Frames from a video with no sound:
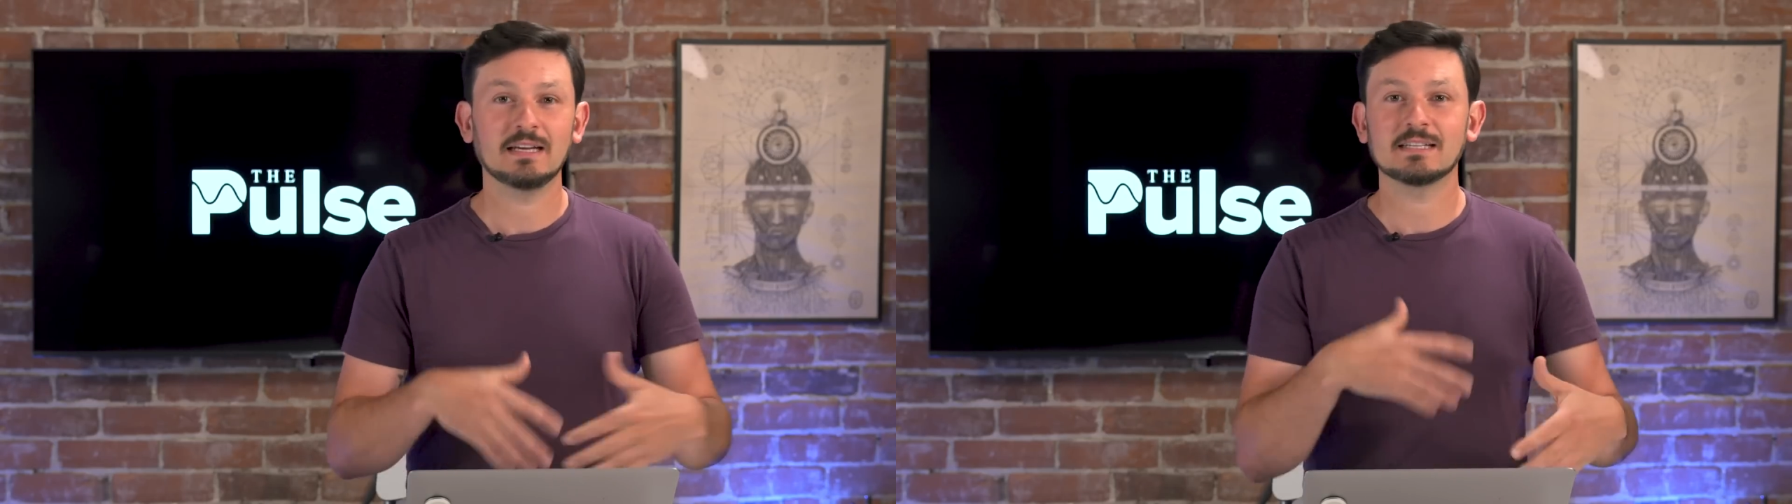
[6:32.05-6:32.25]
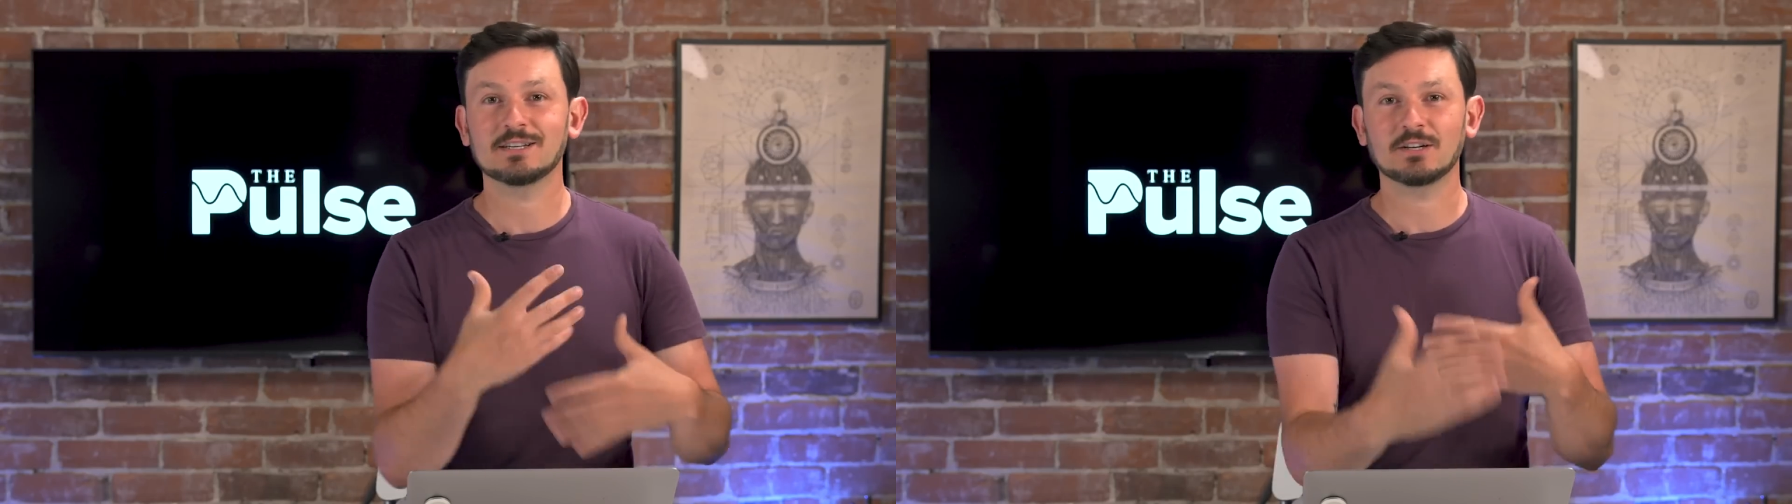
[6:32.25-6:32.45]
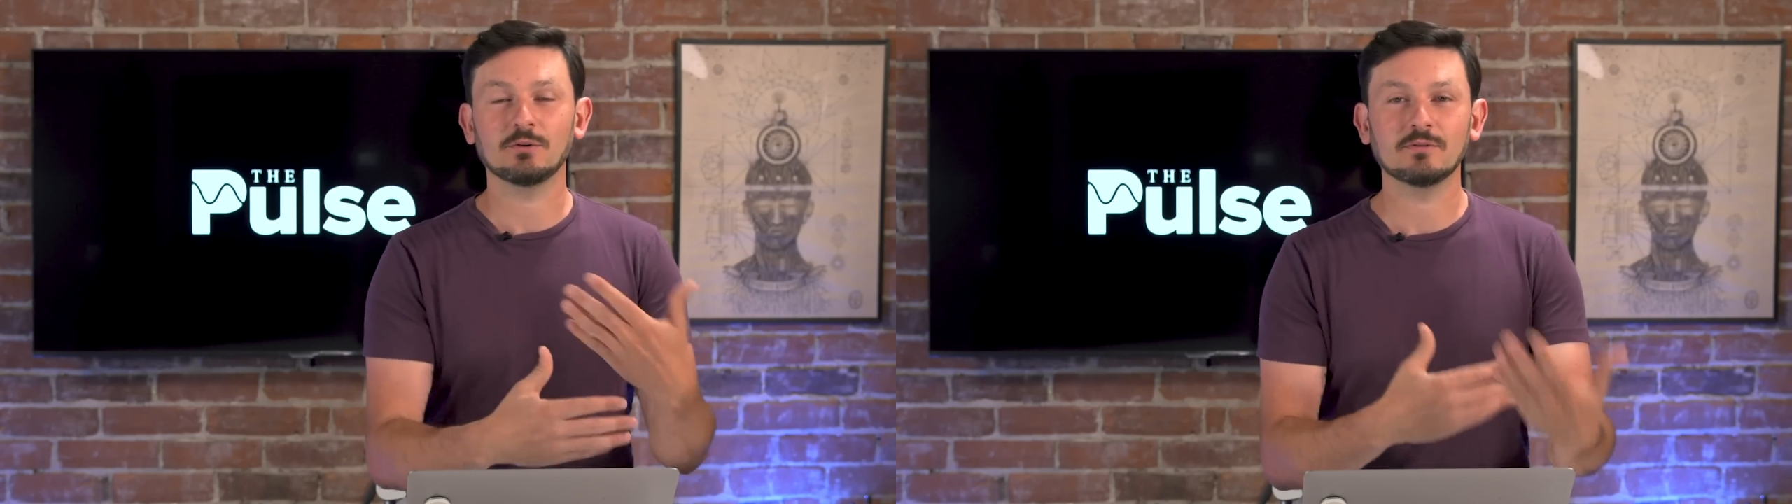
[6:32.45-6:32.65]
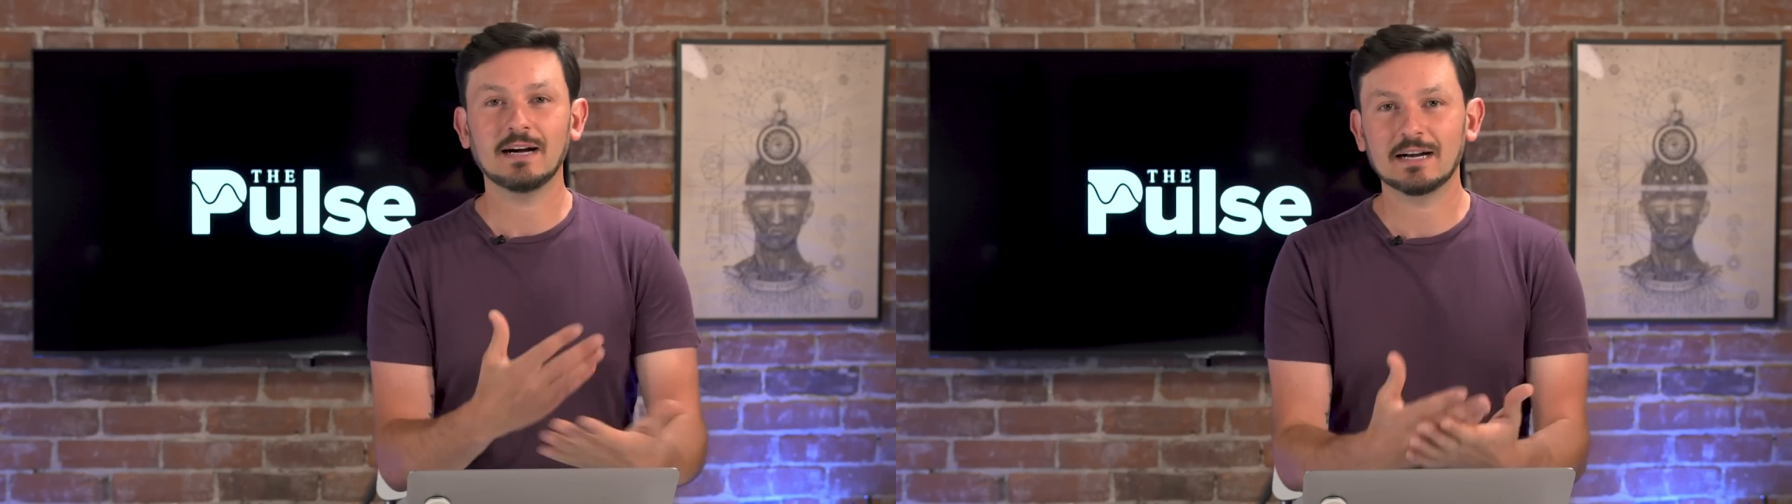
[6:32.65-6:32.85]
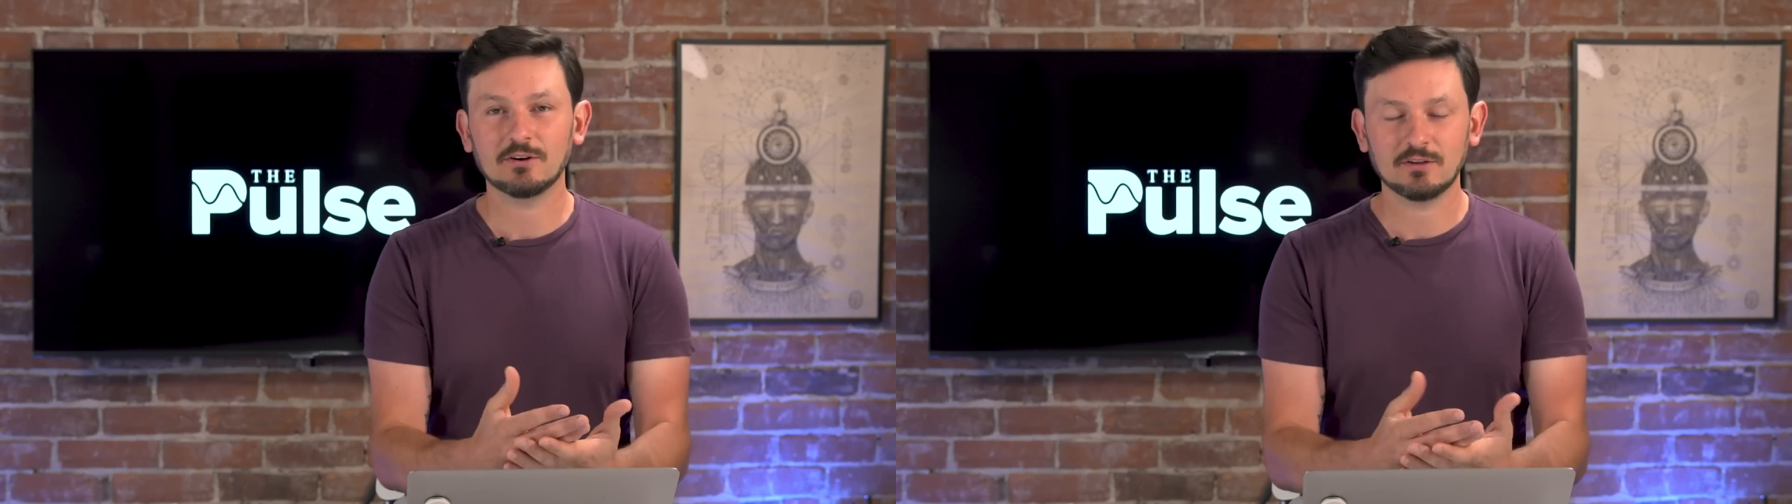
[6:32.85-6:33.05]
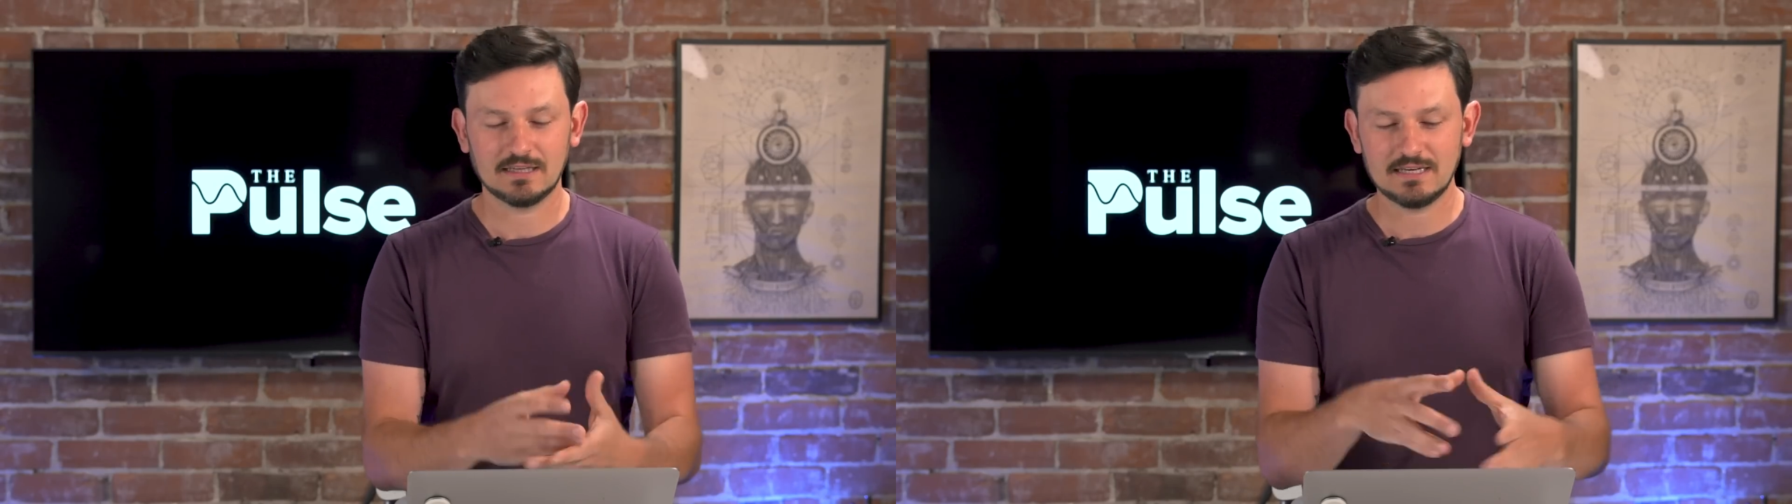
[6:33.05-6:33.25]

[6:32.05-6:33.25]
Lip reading: is going to go viral.